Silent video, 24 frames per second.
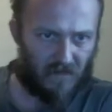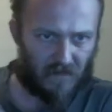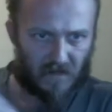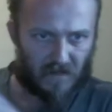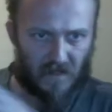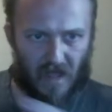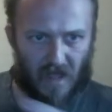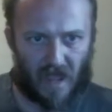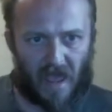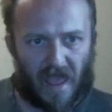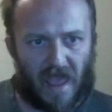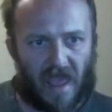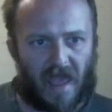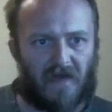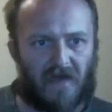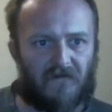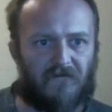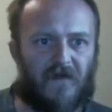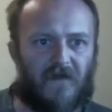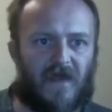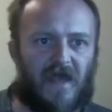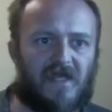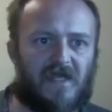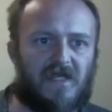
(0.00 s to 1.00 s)
a
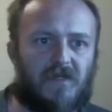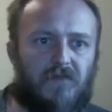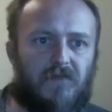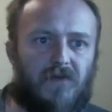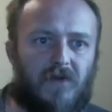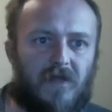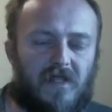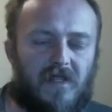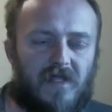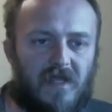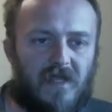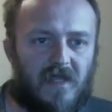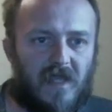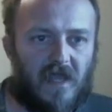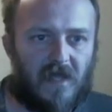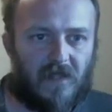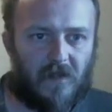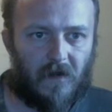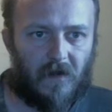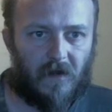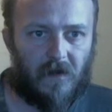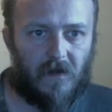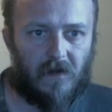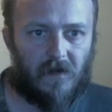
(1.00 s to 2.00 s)
half-assed put
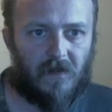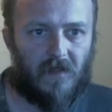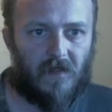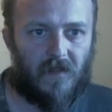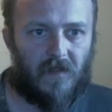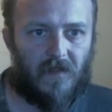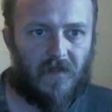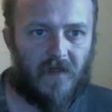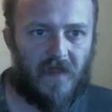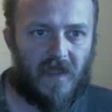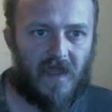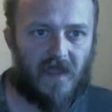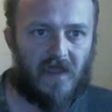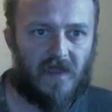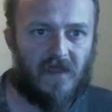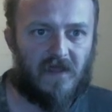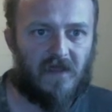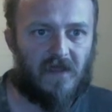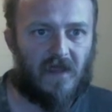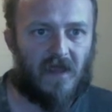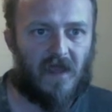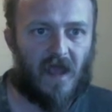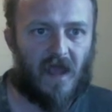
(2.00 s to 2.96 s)
together thing.